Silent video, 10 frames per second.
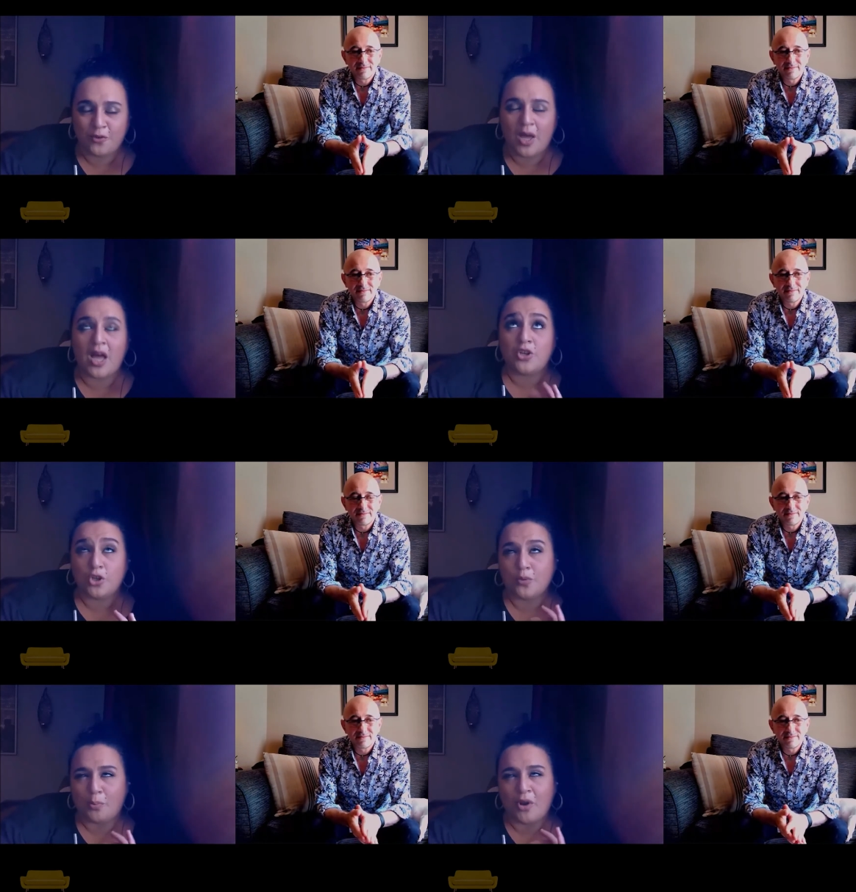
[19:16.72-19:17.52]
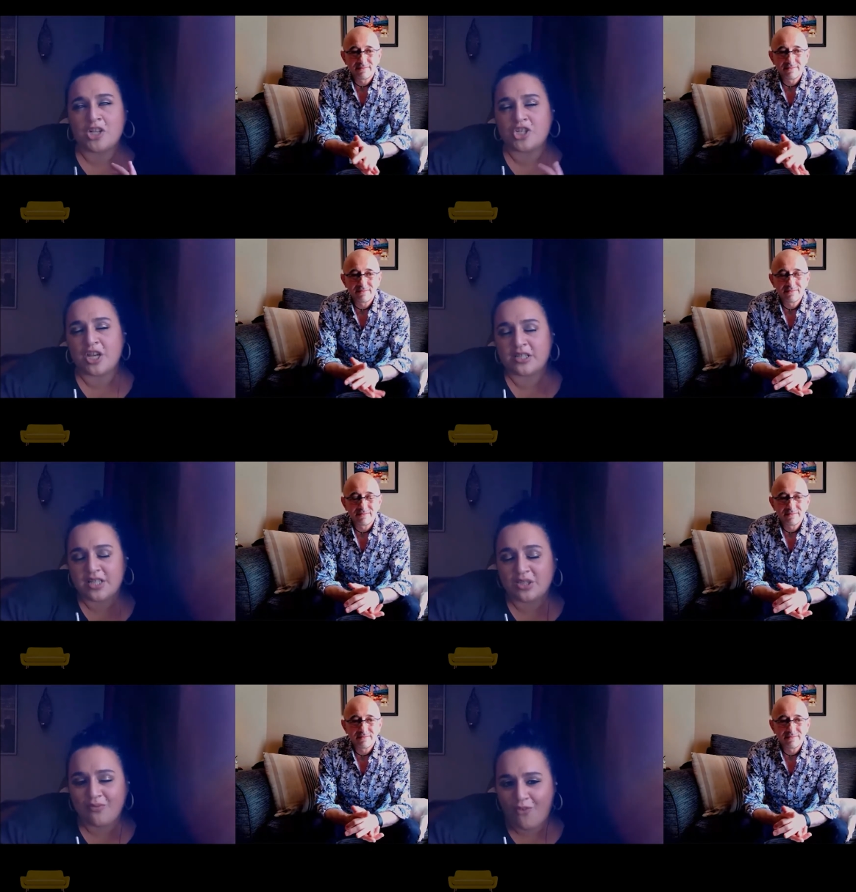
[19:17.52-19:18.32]
Speaker 1: a new project
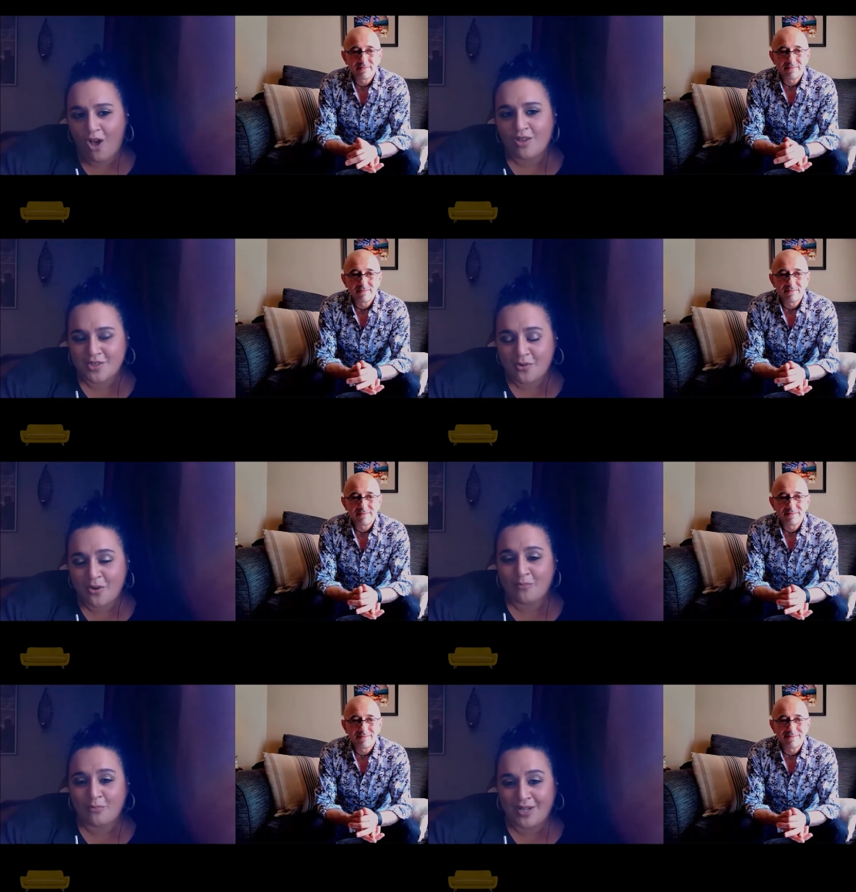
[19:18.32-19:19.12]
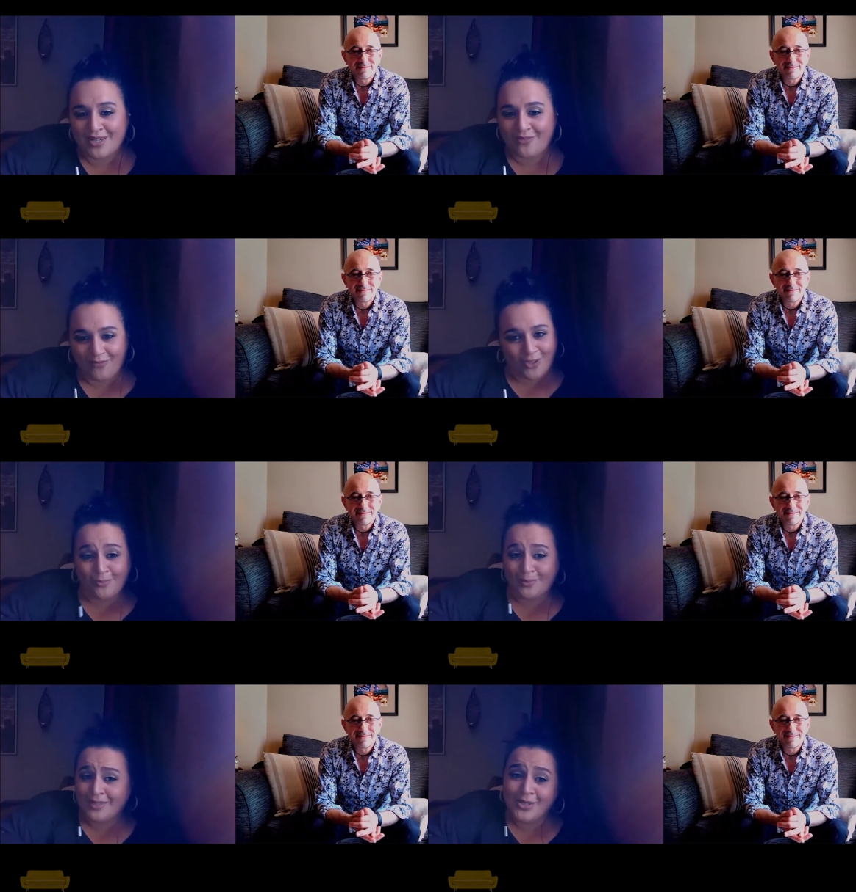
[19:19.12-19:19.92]
in the fall so i'm ready to
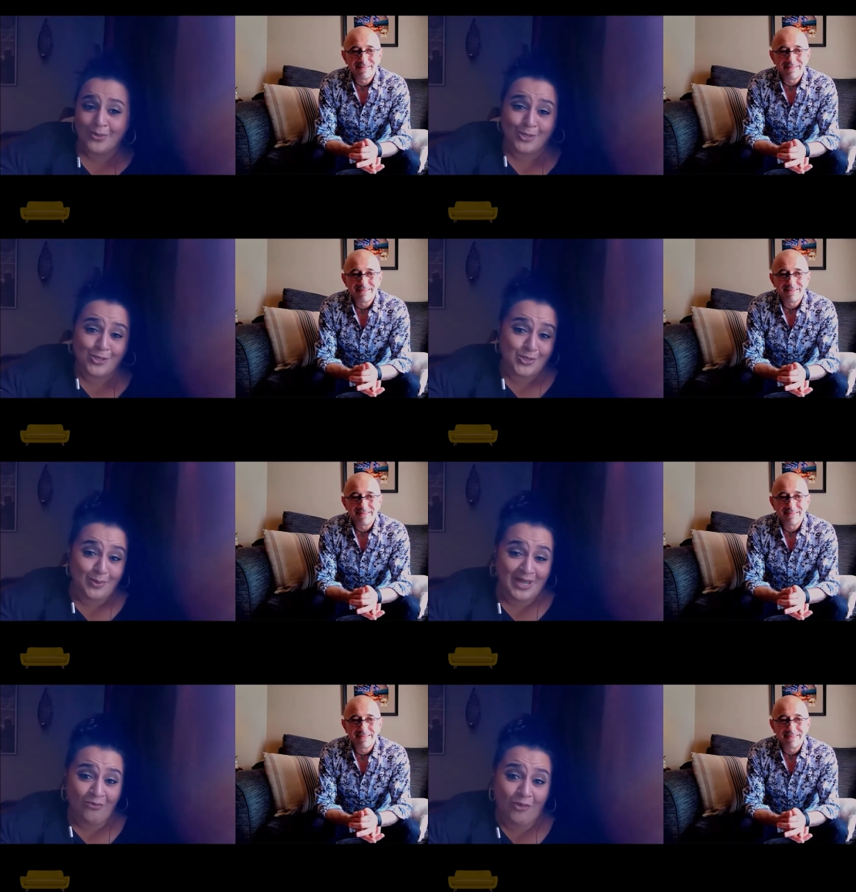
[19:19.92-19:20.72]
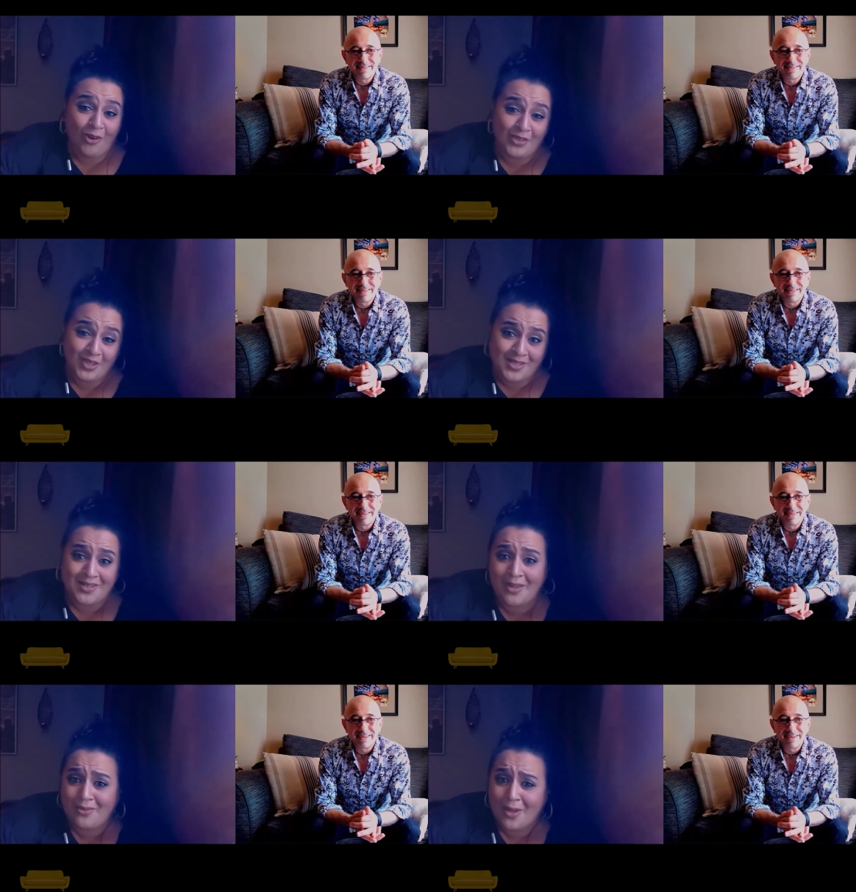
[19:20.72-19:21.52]
film we're just waiting for everything to
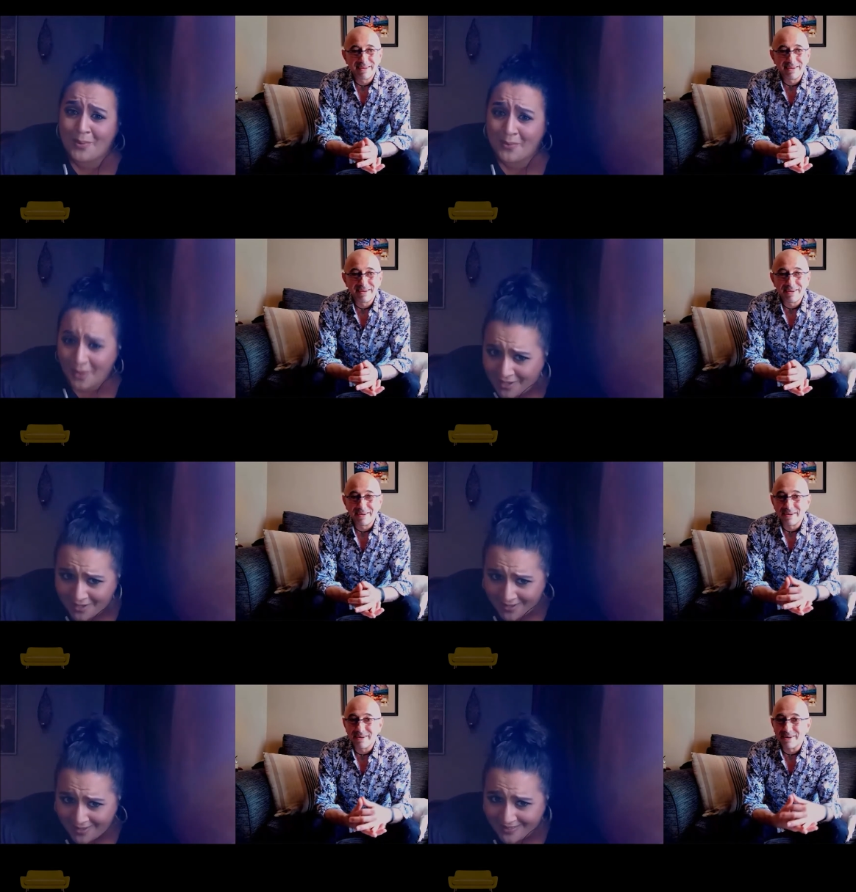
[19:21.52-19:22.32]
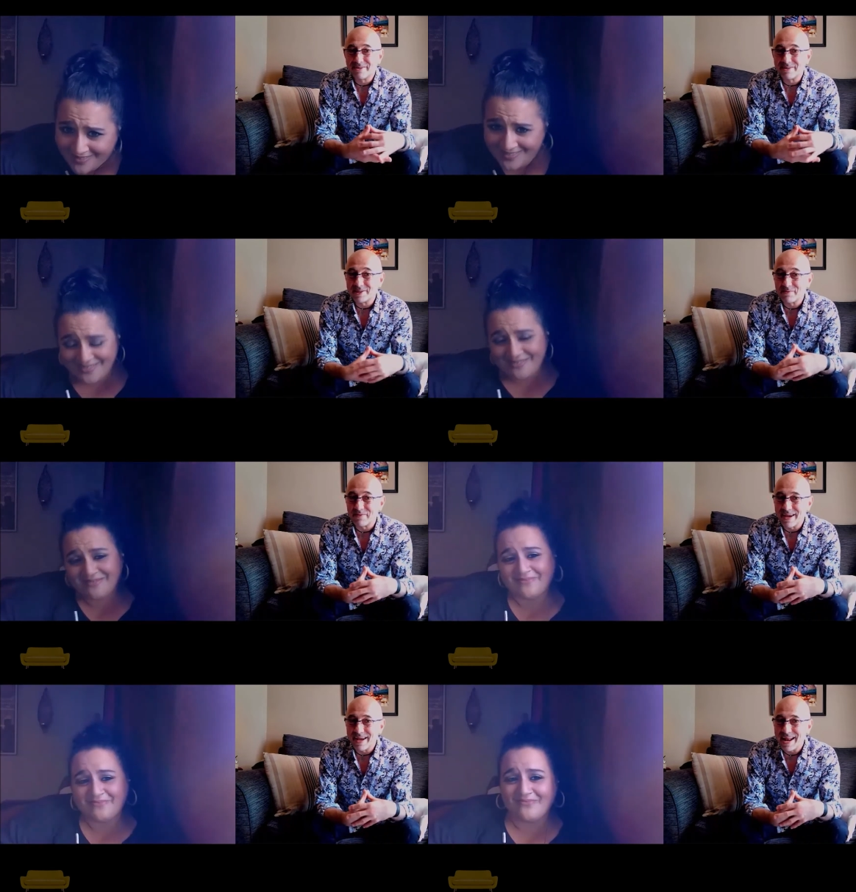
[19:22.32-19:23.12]
get up and running again
Speaker 2: there's a
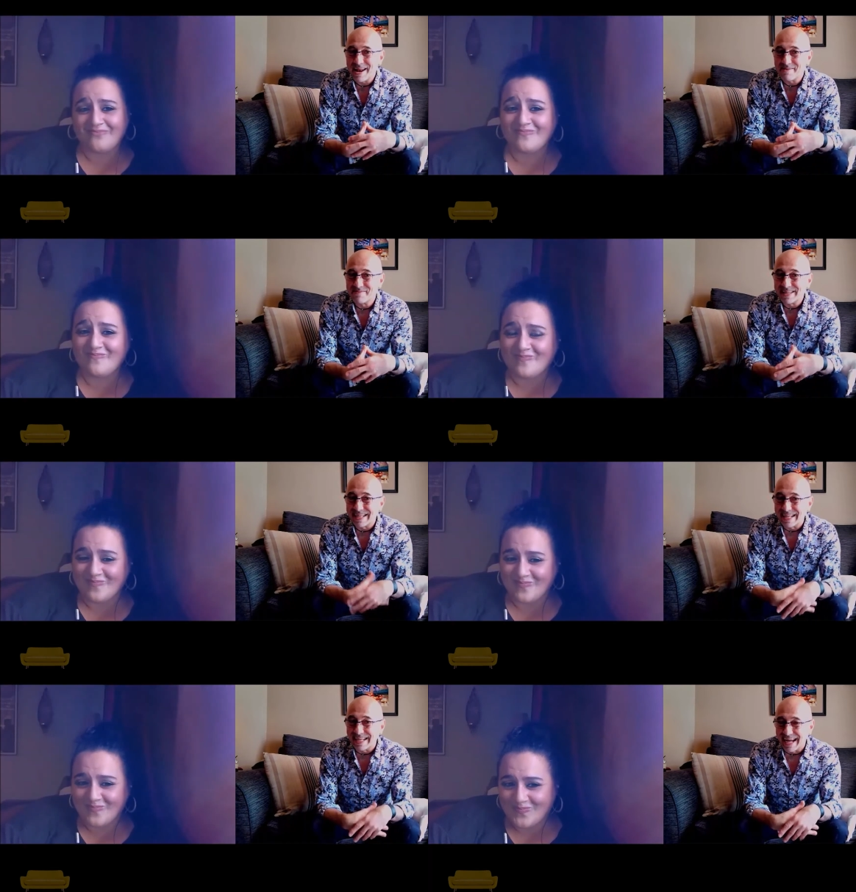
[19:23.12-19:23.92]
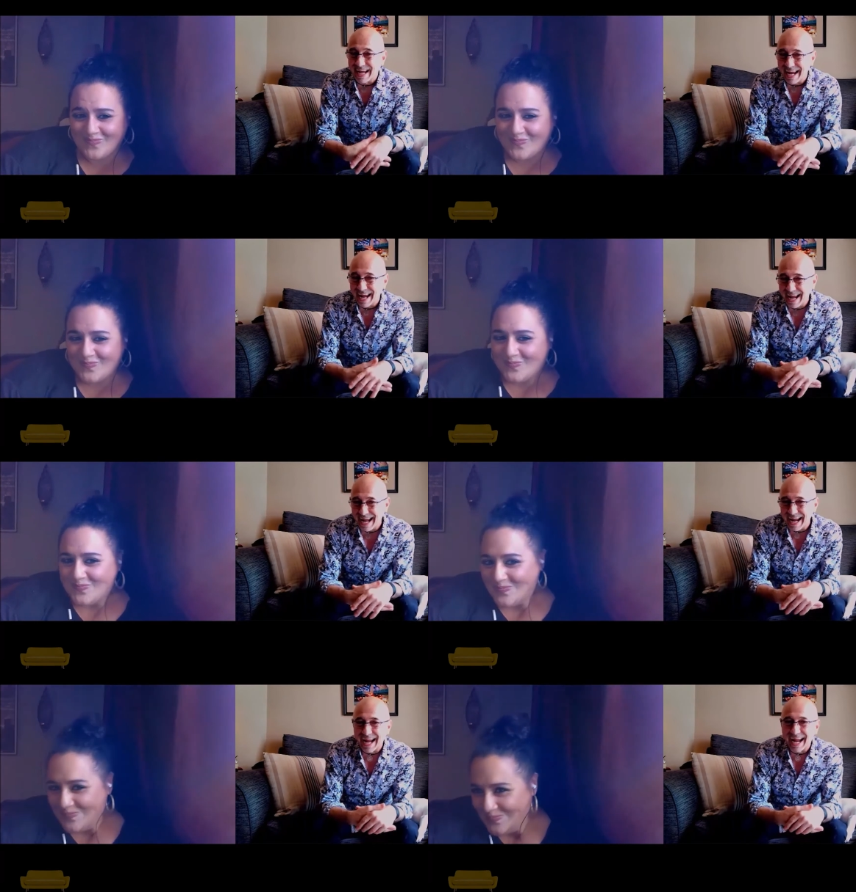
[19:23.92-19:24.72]
film
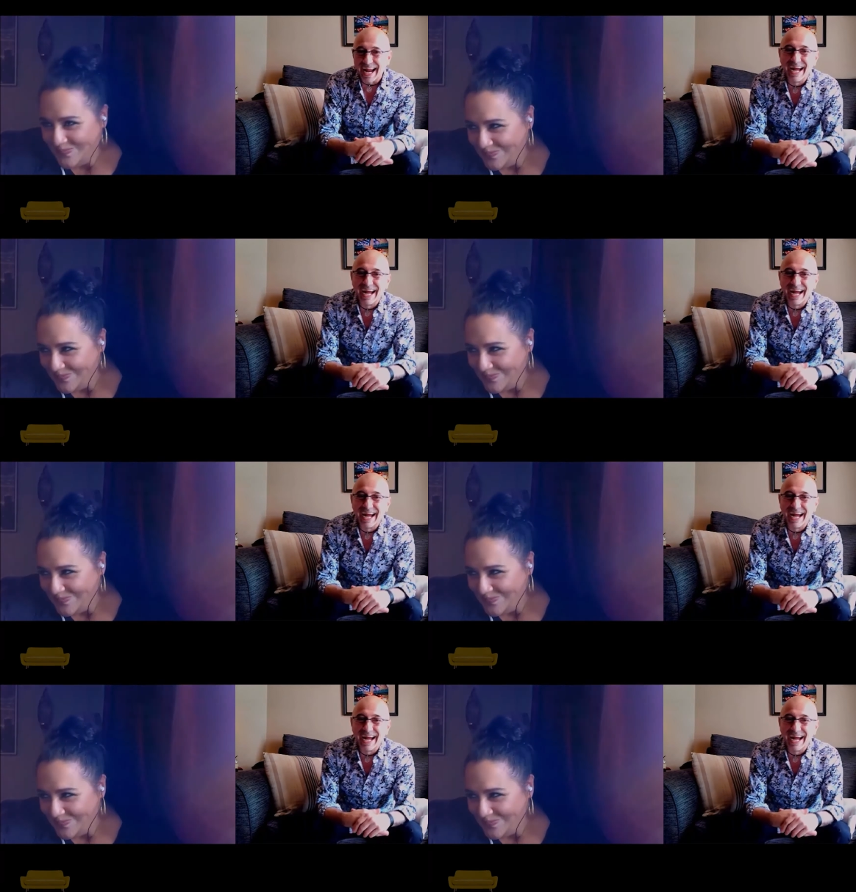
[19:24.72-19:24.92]
yeah